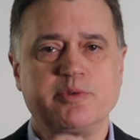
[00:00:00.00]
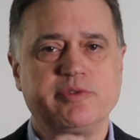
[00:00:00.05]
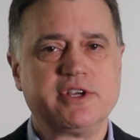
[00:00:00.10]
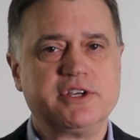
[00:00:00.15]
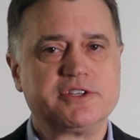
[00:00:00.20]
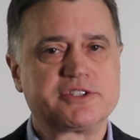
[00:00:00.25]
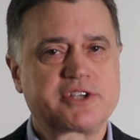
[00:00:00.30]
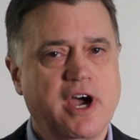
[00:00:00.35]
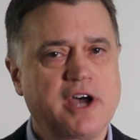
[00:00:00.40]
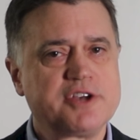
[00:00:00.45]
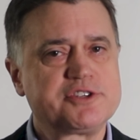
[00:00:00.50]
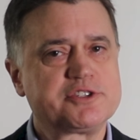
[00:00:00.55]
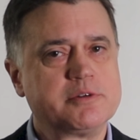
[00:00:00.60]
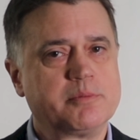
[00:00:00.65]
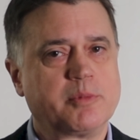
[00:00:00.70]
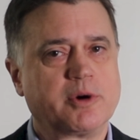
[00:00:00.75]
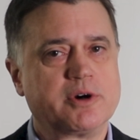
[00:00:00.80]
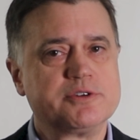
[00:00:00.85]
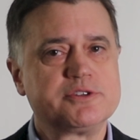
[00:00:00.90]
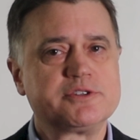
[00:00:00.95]
with these
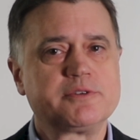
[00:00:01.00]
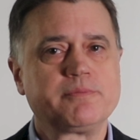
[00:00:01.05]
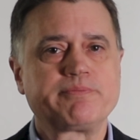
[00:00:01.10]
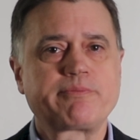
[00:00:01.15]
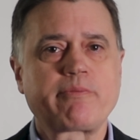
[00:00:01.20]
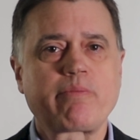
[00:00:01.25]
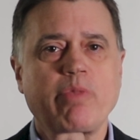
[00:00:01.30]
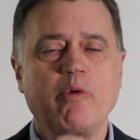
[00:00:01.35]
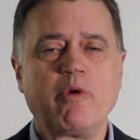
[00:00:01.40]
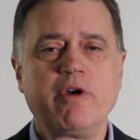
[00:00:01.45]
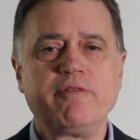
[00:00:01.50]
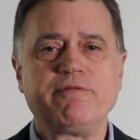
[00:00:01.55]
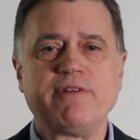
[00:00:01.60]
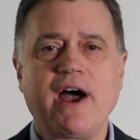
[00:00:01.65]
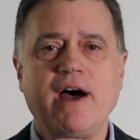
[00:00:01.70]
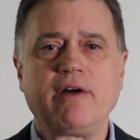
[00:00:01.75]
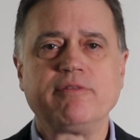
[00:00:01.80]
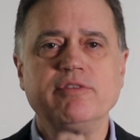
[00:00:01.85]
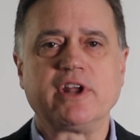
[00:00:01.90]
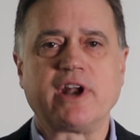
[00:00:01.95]
customers, we
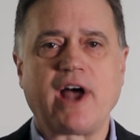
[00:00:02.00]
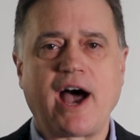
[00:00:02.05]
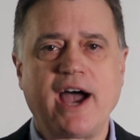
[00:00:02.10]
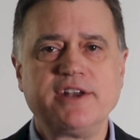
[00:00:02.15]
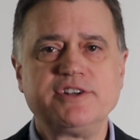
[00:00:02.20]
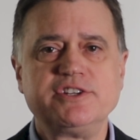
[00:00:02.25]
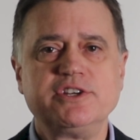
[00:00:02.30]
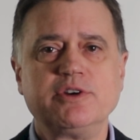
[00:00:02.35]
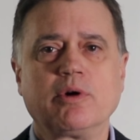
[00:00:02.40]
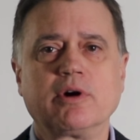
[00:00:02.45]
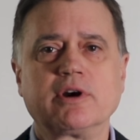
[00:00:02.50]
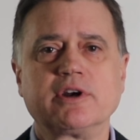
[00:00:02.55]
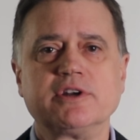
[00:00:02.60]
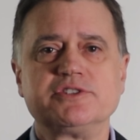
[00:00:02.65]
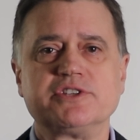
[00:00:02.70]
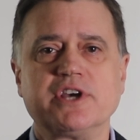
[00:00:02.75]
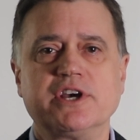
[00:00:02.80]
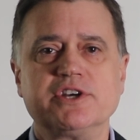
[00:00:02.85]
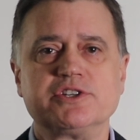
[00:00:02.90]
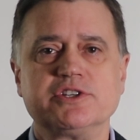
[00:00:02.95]
found that IT
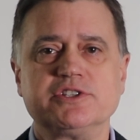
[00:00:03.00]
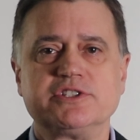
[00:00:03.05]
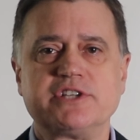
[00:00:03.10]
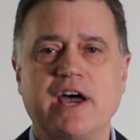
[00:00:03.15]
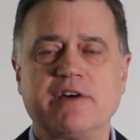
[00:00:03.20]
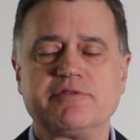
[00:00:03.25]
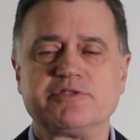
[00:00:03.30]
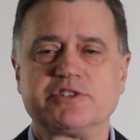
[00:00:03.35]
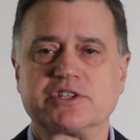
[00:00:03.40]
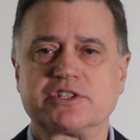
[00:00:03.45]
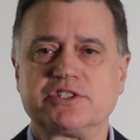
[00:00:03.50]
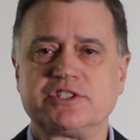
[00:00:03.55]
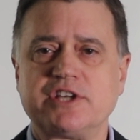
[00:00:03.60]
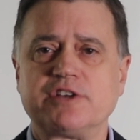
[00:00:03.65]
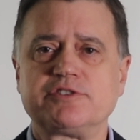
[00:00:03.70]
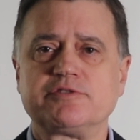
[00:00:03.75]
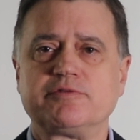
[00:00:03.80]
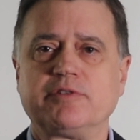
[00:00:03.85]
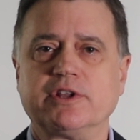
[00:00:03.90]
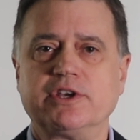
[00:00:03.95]
organizations have
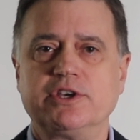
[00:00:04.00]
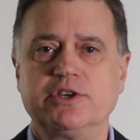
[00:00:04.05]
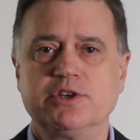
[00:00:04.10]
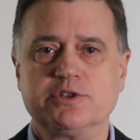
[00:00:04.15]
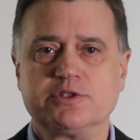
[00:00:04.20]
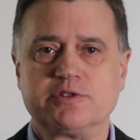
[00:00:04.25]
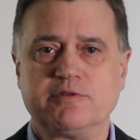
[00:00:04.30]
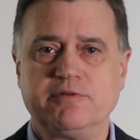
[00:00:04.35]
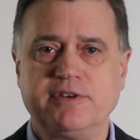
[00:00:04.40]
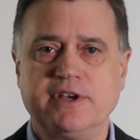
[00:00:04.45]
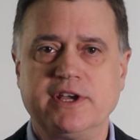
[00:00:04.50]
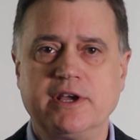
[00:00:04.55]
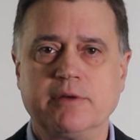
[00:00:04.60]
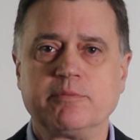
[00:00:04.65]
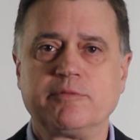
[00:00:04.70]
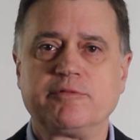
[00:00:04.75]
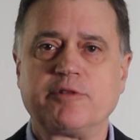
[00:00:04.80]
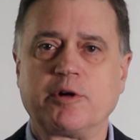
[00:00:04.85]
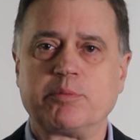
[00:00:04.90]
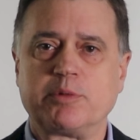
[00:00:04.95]
successfully used
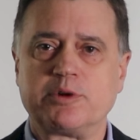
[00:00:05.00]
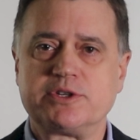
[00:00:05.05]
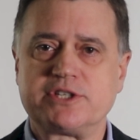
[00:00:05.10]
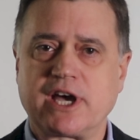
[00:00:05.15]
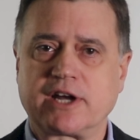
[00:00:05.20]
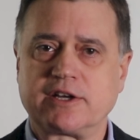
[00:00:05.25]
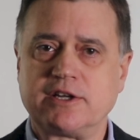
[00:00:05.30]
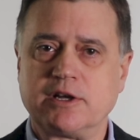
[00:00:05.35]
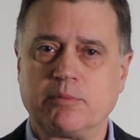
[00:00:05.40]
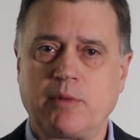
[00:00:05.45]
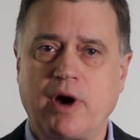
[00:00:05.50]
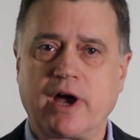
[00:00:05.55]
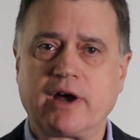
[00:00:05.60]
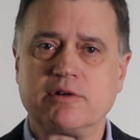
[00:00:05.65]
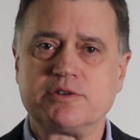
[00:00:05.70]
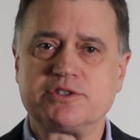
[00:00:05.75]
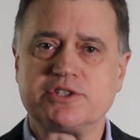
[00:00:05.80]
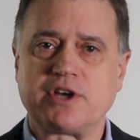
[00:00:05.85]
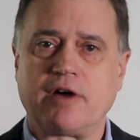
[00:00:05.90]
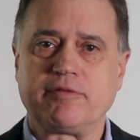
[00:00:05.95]
Veeam for protecting
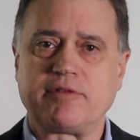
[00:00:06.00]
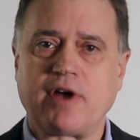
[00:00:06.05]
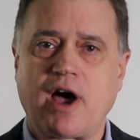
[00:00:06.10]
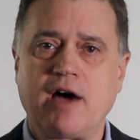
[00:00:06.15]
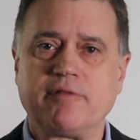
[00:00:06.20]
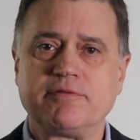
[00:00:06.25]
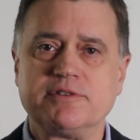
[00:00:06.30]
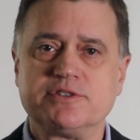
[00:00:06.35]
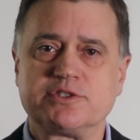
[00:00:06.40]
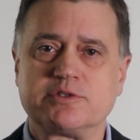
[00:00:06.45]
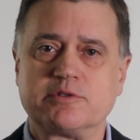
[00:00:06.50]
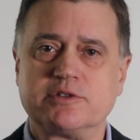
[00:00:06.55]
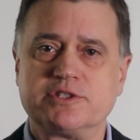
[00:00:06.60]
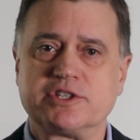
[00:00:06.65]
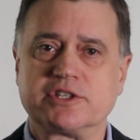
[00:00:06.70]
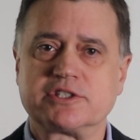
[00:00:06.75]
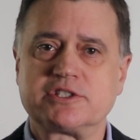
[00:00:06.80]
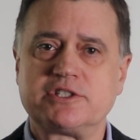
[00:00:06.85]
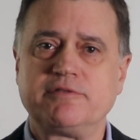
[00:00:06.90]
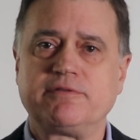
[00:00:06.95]
Microsoft Office
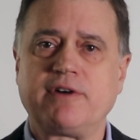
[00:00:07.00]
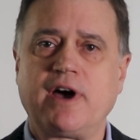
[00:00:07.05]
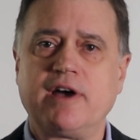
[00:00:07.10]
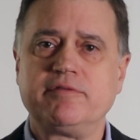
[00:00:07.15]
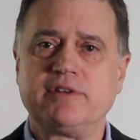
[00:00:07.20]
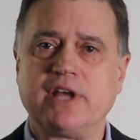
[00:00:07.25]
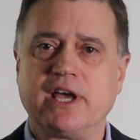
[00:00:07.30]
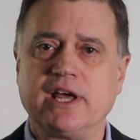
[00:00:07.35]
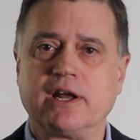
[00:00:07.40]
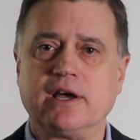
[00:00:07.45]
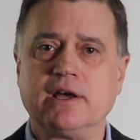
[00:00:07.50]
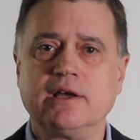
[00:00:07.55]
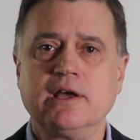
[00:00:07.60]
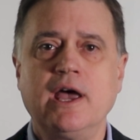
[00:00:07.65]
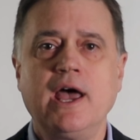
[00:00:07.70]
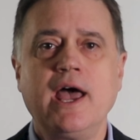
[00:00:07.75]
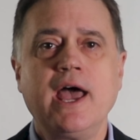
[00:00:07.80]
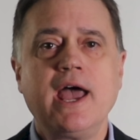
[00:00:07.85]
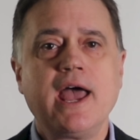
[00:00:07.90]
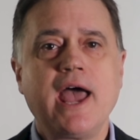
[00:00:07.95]
365 data
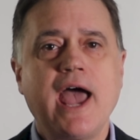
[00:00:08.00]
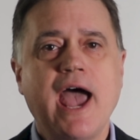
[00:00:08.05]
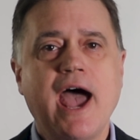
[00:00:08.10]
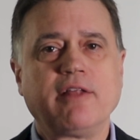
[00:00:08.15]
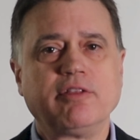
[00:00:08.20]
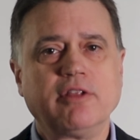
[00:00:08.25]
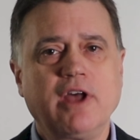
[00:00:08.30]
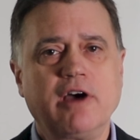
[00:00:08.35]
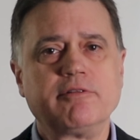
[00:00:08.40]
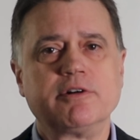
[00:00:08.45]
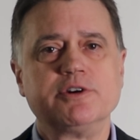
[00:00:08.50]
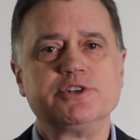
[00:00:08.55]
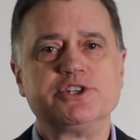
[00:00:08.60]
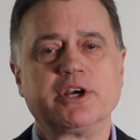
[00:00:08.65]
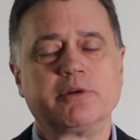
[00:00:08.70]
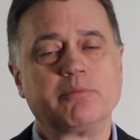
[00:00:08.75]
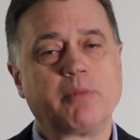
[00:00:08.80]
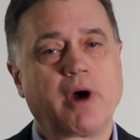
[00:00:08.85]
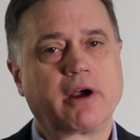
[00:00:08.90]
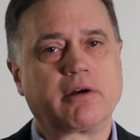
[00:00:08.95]
and
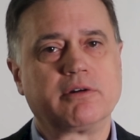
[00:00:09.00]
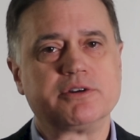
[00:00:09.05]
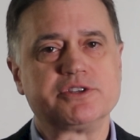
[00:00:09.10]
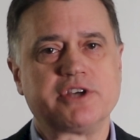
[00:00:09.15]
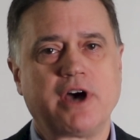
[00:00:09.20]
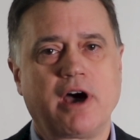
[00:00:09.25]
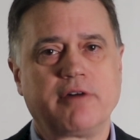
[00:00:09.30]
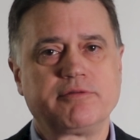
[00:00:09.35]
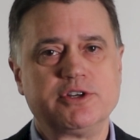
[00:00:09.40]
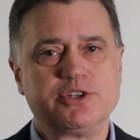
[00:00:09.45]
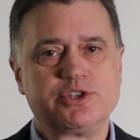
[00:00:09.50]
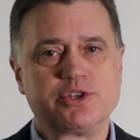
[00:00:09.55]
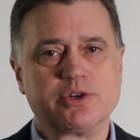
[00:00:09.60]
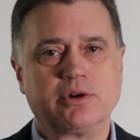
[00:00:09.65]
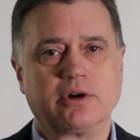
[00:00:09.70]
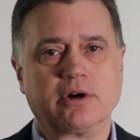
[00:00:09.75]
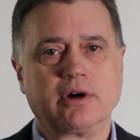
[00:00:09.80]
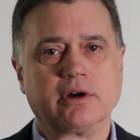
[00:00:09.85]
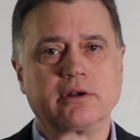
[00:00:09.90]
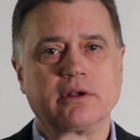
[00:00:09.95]
leveraging Microsoft
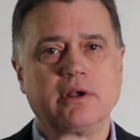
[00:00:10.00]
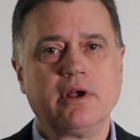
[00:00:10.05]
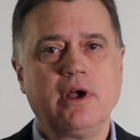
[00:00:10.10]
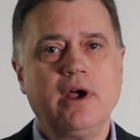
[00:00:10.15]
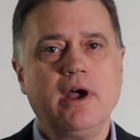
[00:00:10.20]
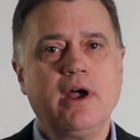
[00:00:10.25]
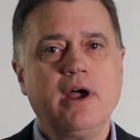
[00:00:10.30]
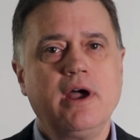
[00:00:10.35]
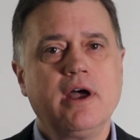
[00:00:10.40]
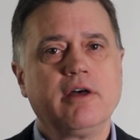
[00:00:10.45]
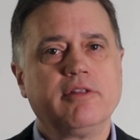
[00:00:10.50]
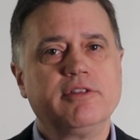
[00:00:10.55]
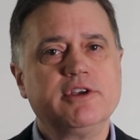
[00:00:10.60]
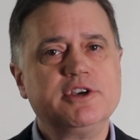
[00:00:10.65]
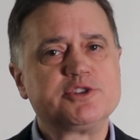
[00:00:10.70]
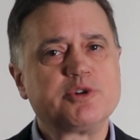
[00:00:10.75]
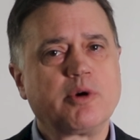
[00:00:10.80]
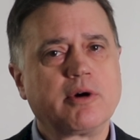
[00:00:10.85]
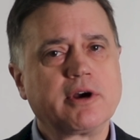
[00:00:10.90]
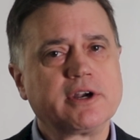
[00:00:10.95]
Azure.
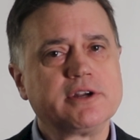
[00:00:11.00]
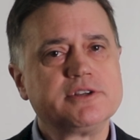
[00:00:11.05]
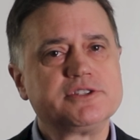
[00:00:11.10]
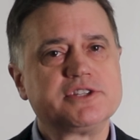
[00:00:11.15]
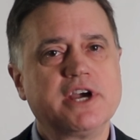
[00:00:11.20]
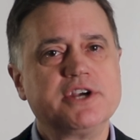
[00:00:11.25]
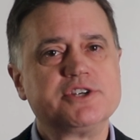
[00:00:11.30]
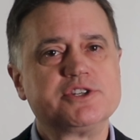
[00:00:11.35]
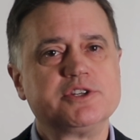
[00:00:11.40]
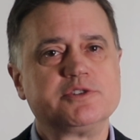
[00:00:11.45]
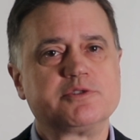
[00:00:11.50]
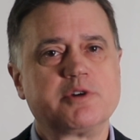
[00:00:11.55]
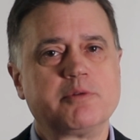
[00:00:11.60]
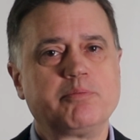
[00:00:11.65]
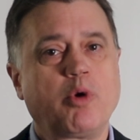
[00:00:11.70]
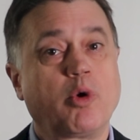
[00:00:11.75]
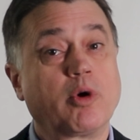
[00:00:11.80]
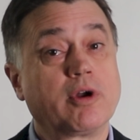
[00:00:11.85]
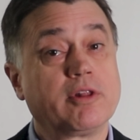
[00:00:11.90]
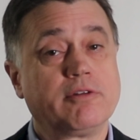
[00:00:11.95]
These organizations
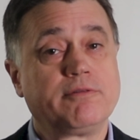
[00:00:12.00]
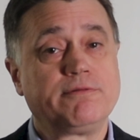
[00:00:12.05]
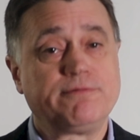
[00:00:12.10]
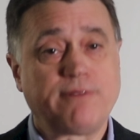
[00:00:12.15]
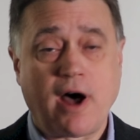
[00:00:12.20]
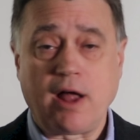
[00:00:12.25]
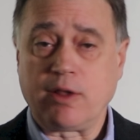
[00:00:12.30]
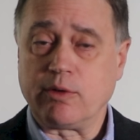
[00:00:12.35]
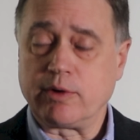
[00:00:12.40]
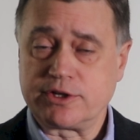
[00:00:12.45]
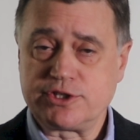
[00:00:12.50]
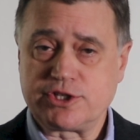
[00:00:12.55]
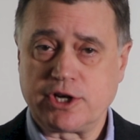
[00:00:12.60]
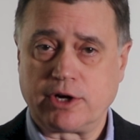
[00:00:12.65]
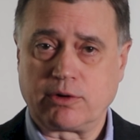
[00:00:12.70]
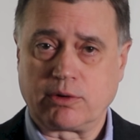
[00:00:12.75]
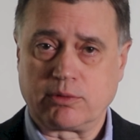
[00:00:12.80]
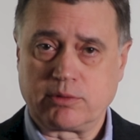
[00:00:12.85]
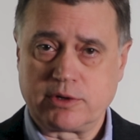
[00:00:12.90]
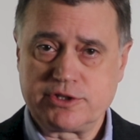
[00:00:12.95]
reported the following
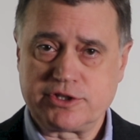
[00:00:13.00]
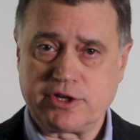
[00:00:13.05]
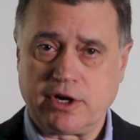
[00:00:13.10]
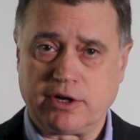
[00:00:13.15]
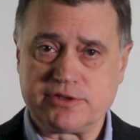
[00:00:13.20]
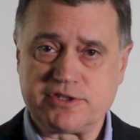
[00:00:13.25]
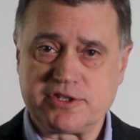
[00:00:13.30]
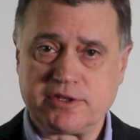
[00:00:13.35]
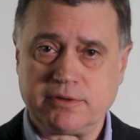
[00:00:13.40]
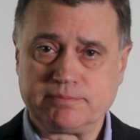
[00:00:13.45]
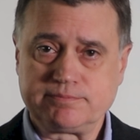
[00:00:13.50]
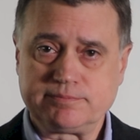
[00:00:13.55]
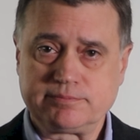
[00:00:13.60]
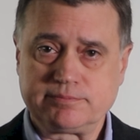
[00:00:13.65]
general results: